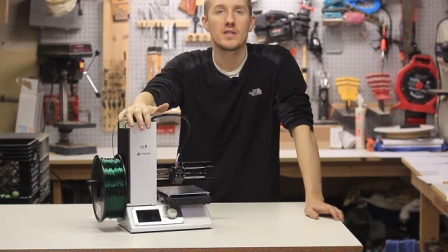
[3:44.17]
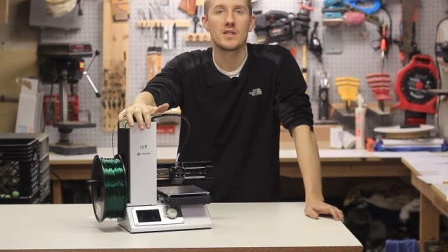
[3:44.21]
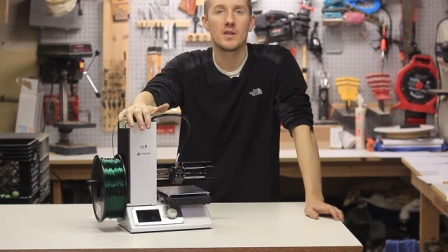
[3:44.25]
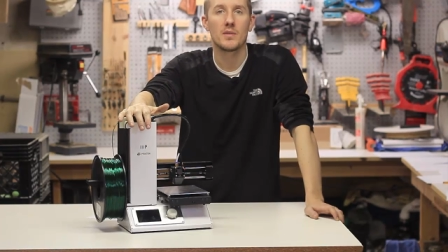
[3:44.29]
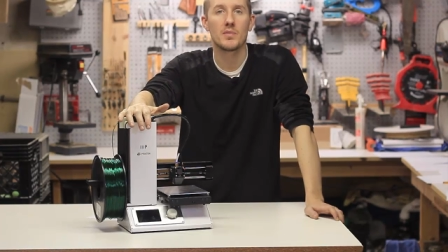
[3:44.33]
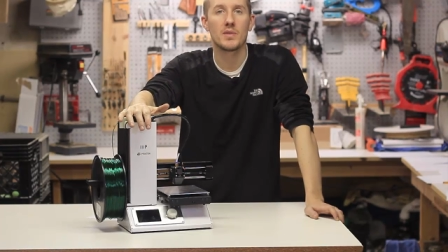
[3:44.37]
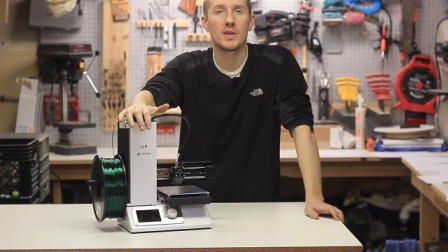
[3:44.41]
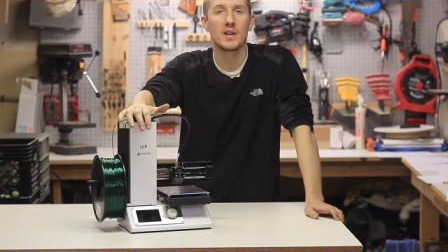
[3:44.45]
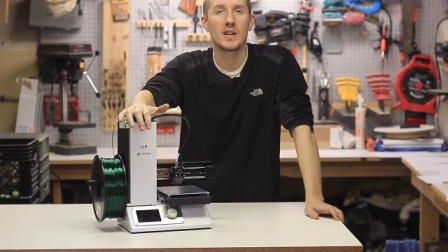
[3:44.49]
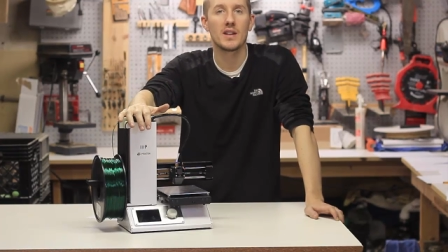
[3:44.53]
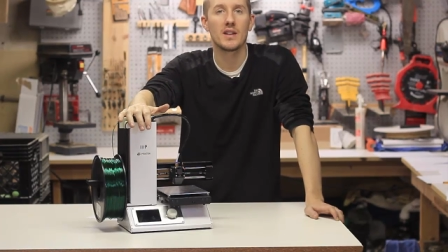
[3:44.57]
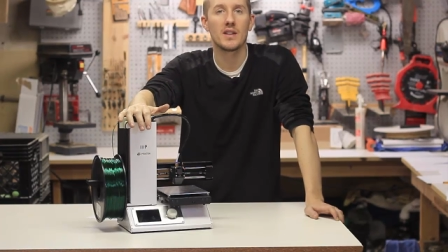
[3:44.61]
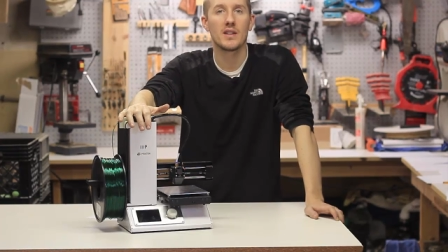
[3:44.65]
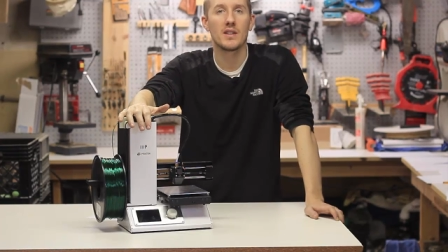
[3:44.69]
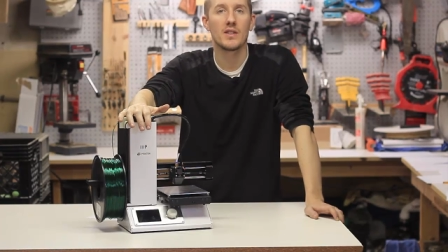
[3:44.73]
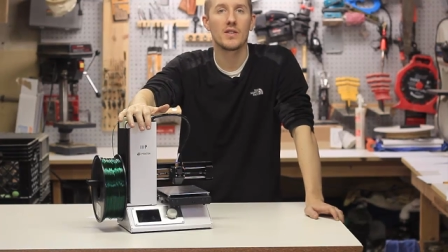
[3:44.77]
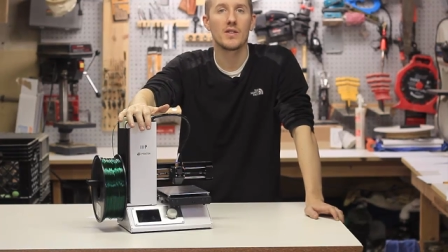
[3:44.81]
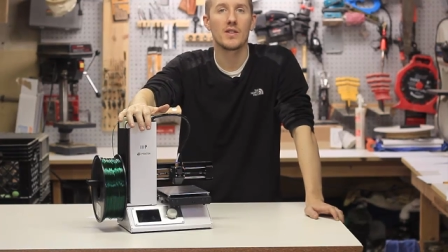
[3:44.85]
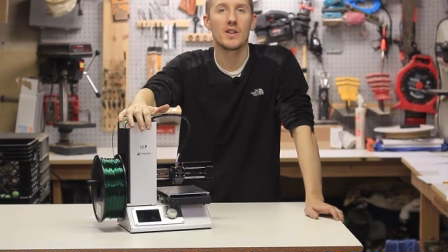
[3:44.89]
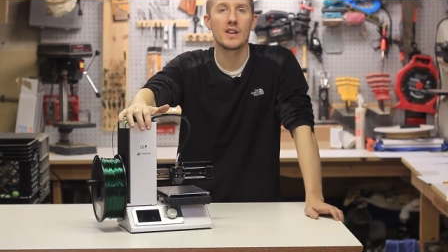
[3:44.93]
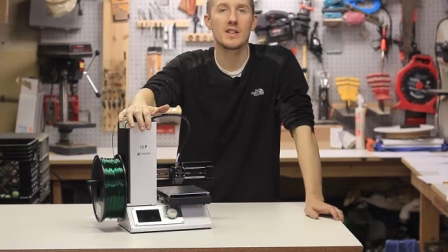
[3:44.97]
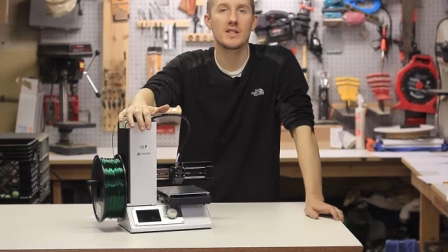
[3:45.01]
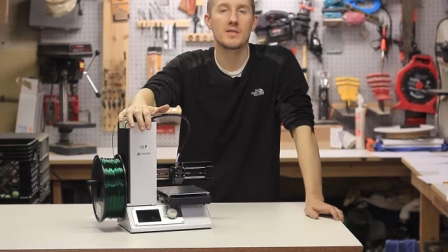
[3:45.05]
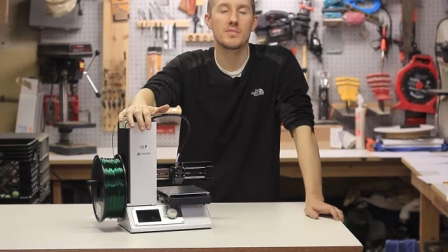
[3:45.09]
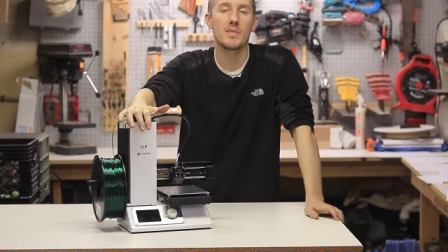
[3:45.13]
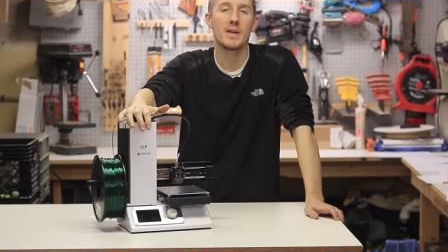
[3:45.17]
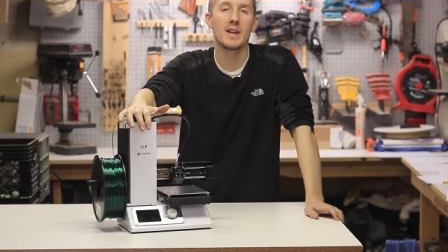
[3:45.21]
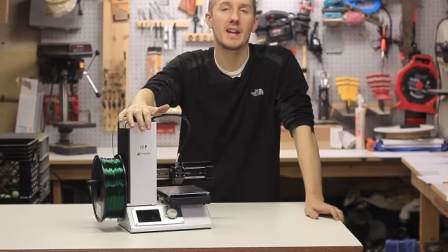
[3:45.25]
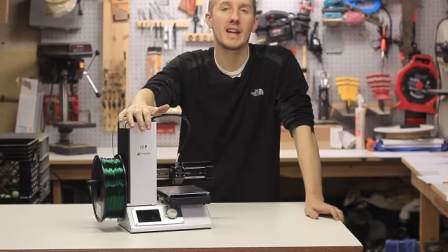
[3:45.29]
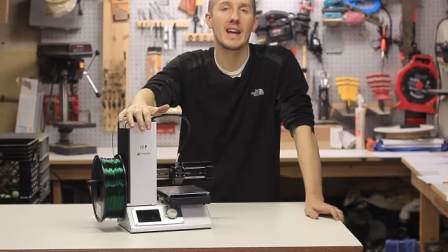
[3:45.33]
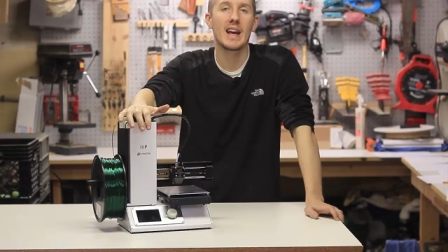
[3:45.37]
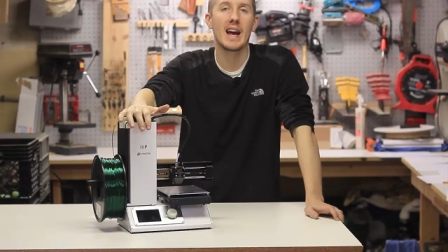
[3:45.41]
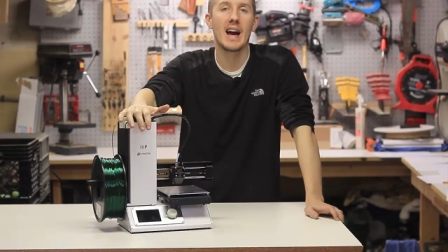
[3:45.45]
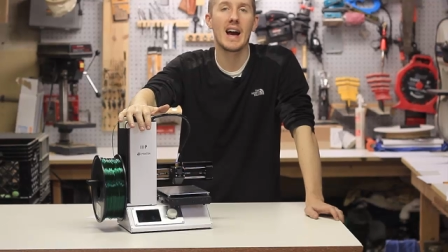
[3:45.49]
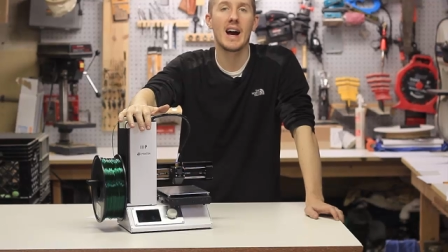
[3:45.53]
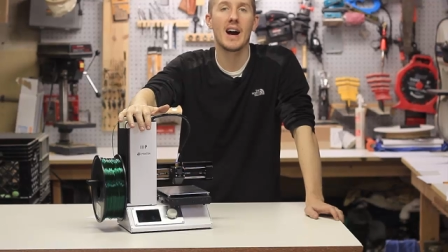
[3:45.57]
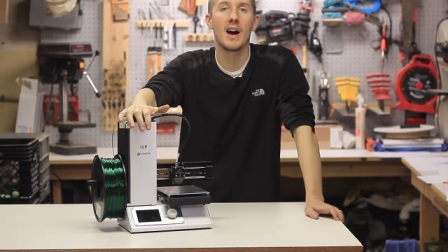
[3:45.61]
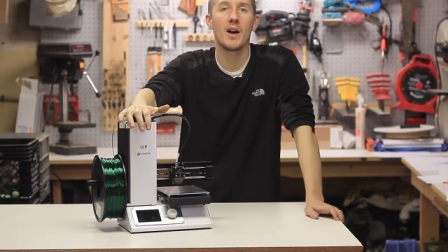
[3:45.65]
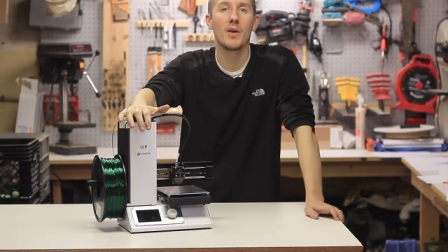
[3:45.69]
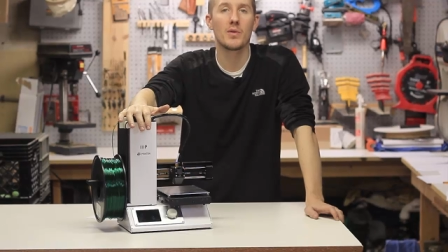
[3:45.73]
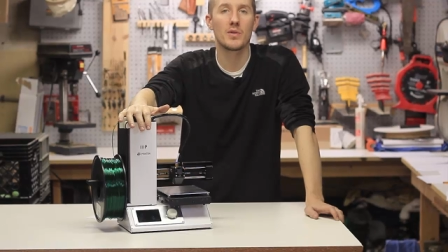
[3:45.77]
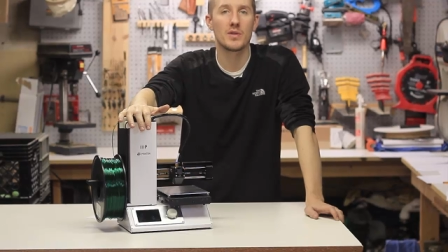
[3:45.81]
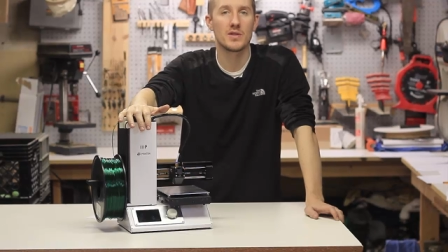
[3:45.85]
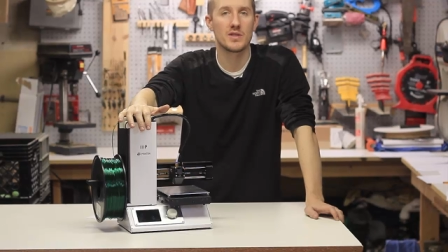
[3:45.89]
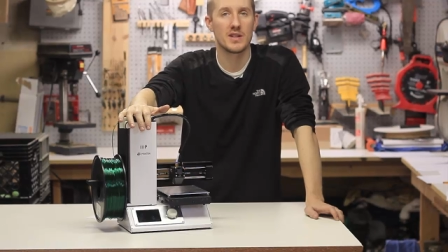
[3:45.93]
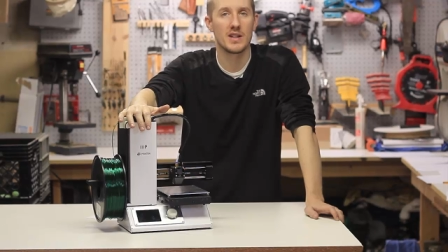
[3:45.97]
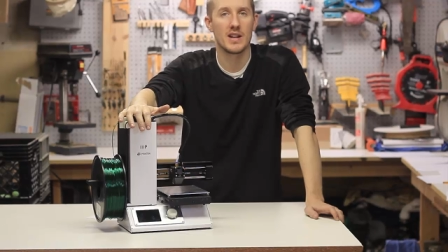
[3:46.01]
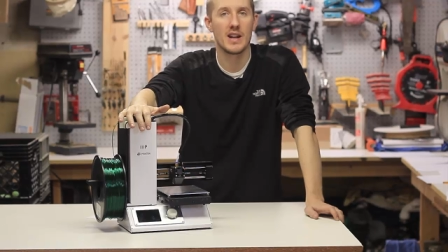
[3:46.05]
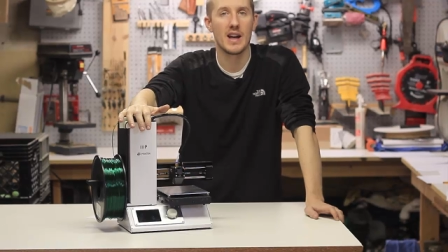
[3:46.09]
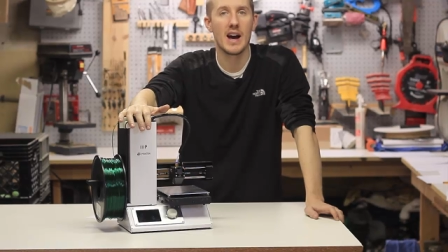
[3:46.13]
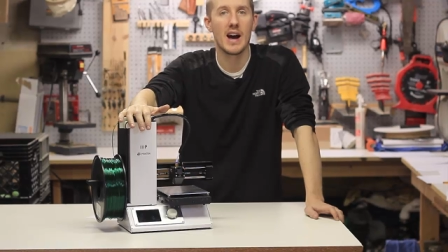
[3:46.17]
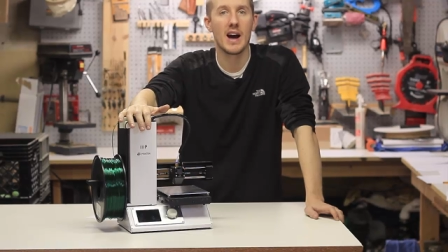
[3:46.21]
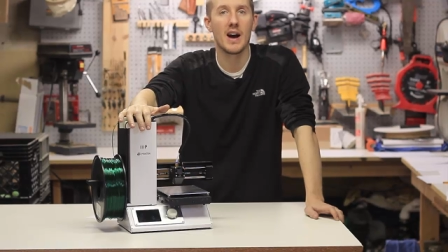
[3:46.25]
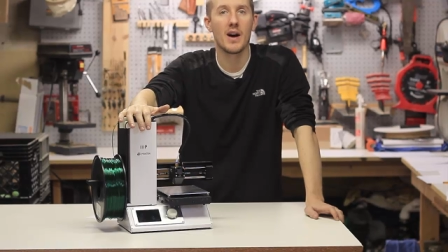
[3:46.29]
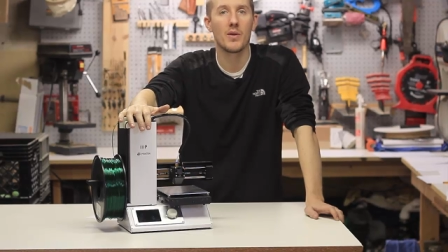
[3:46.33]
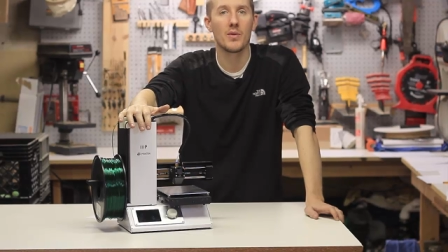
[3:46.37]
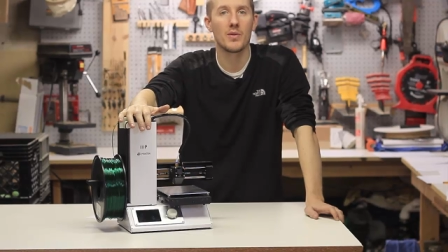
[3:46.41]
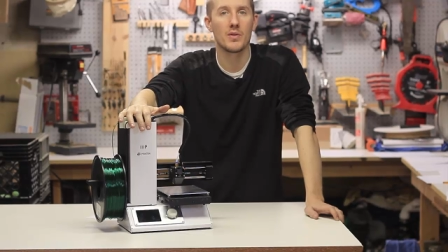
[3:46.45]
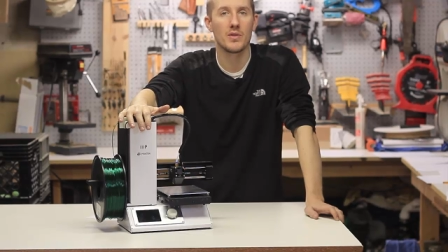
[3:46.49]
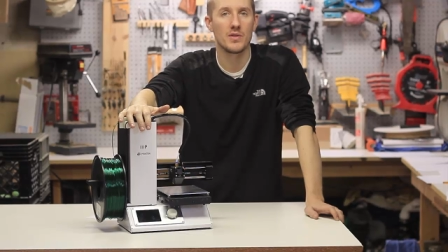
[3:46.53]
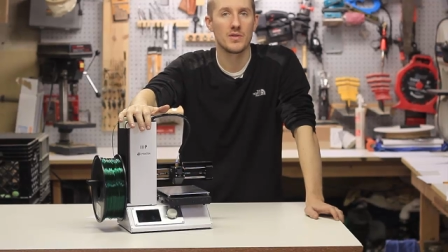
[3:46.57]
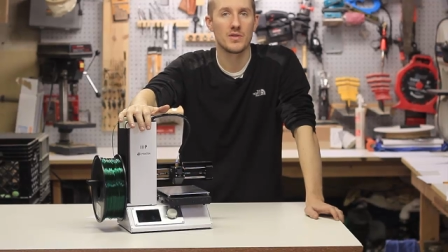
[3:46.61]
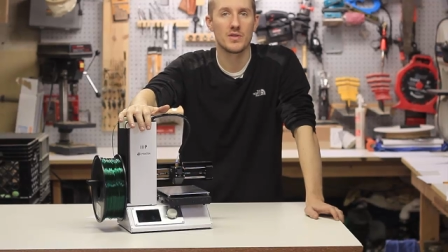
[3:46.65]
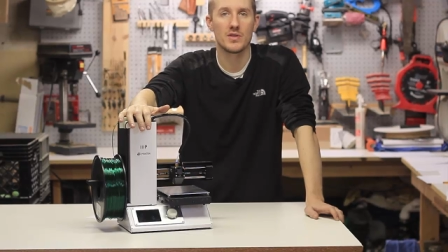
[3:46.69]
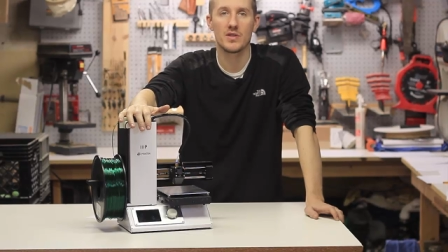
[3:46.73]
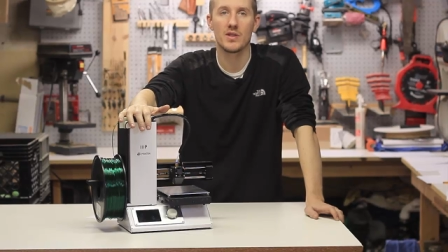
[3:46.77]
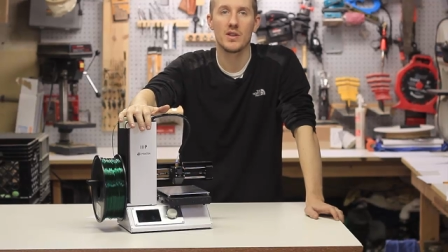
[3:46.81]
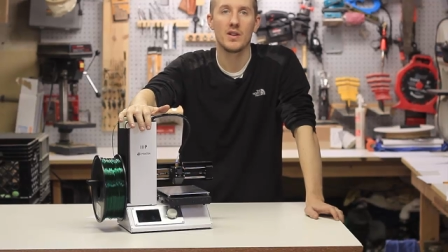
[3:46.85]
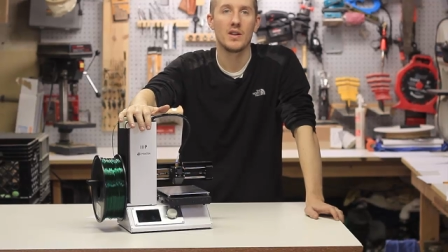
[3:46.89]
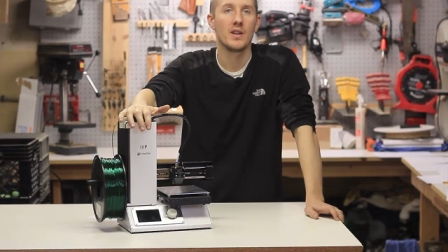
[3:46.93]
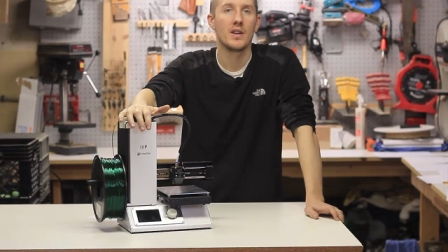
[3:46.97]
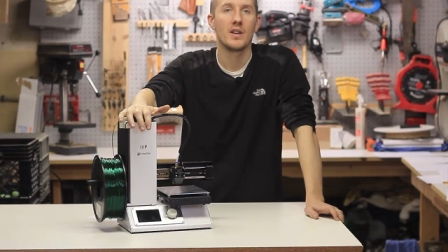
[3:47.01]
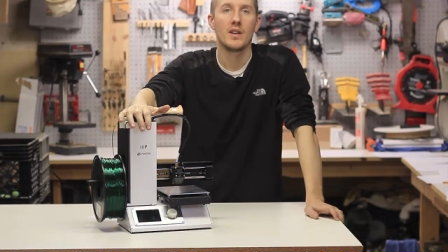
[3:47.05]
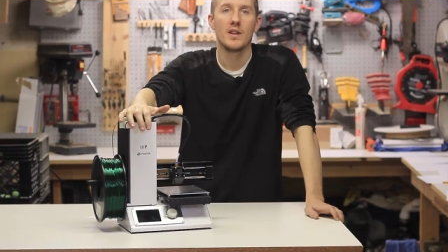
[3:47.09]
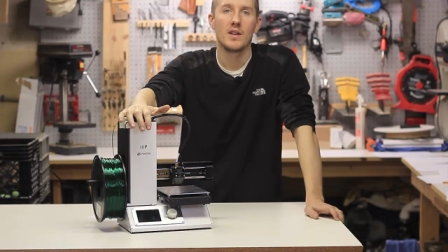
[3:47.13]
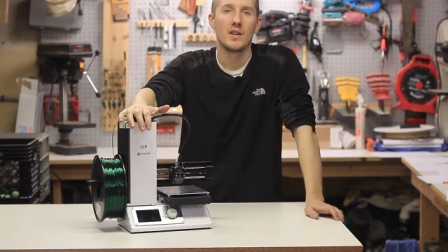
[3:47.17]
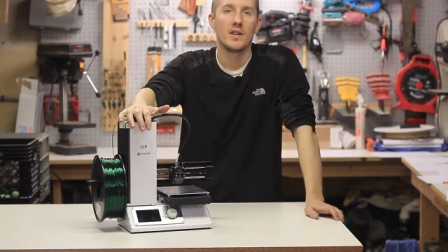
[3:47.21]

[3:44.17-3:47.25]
something you're not spending hours and hours